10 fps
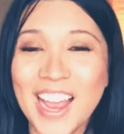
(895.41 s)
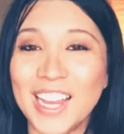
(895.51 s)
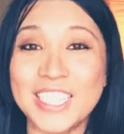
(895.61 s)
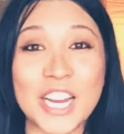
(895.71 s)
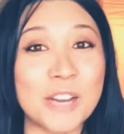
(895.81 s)

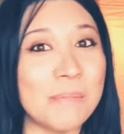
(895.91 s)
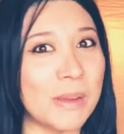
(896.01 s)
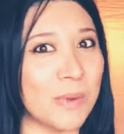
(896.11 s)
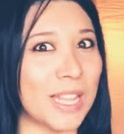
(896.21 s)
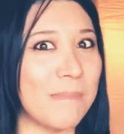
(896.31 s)
Because it could be
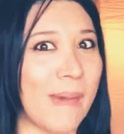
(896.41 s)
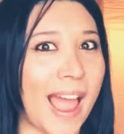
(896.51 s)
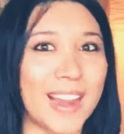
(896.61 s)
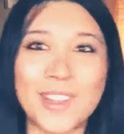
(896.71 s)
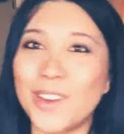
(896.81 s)
really
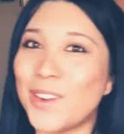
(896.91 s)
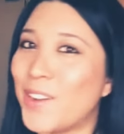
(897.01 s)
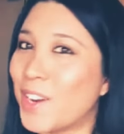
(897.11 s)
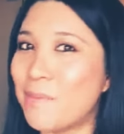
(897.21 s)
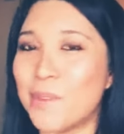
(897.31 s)
bad good or
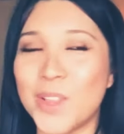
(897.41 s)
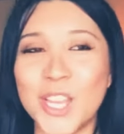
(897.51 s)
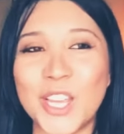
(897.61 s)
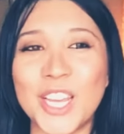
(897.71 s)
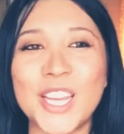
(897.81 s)
it could be
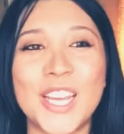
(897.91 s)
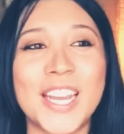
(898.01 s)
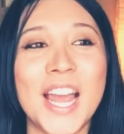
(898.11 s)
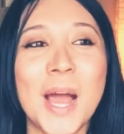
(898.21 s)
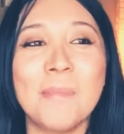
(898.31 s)
really good good.